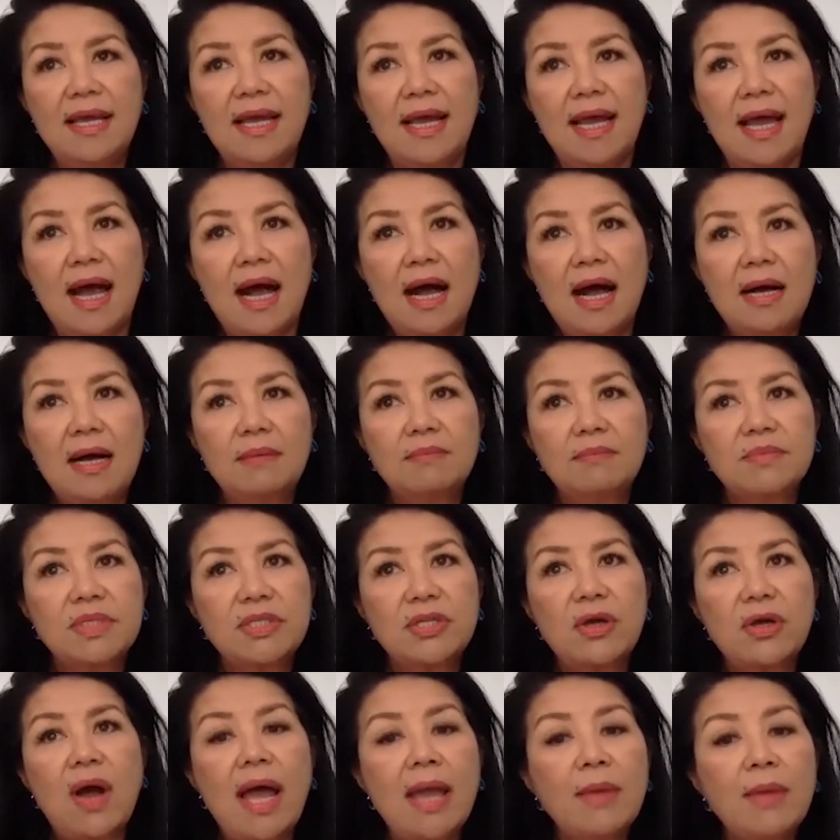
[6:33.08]
um,
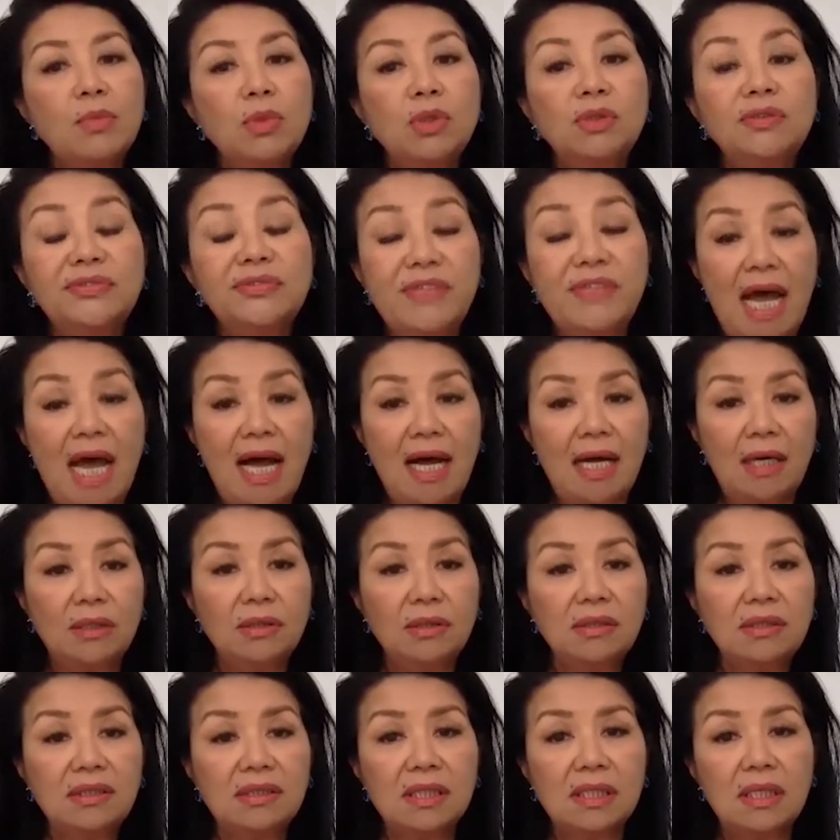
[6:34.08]
so I moved
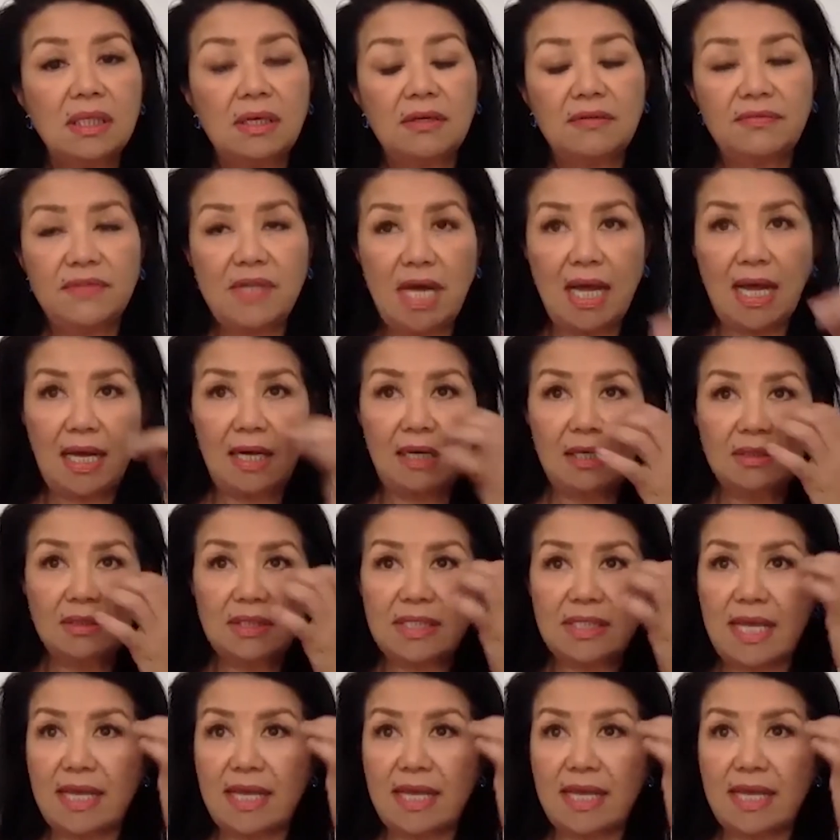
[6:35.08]
out of the house